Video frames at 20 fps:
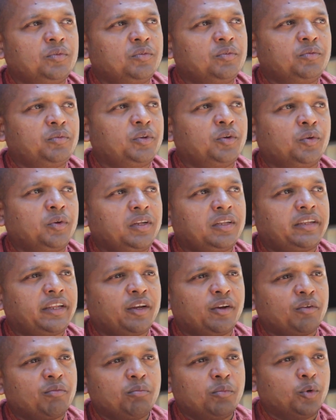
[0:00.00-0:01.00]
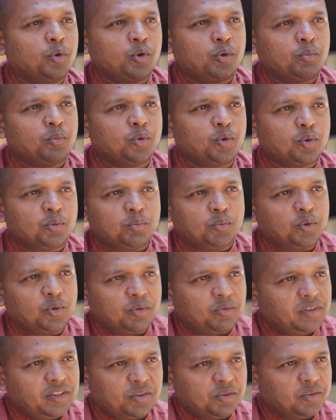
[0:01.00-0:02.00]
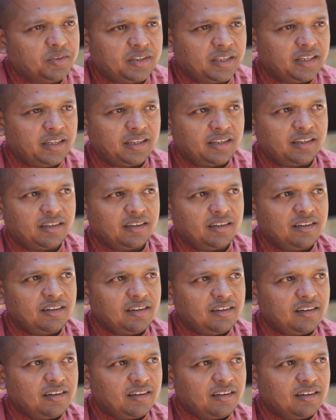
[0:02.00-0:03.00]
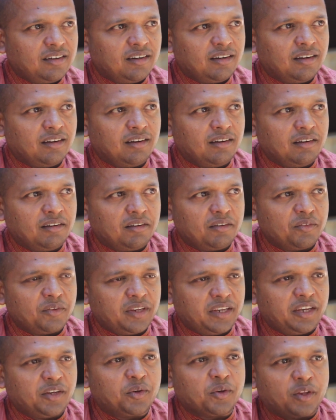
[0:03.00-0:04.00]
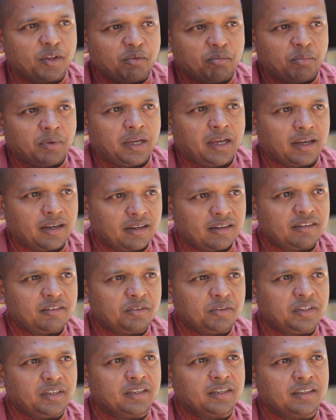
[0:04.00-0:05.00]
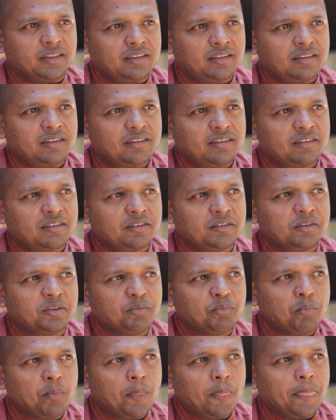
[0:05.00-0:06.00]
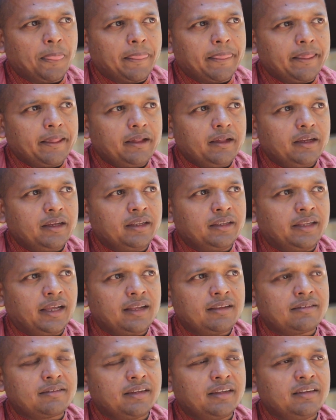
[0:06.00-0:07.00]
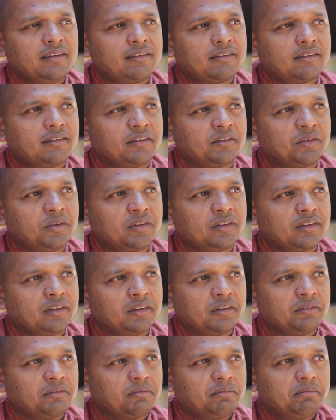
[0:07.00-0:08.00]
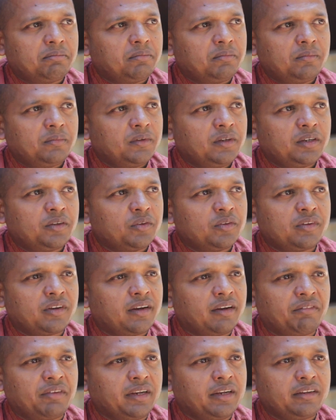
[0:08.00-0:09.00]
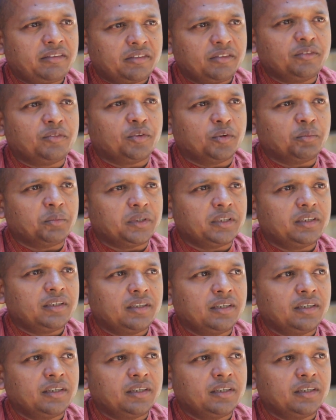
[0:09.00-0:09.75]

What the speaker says: we only think of more, more, more. We don't think we need to give back to the earth. So, in that sense, it was a revelation for me.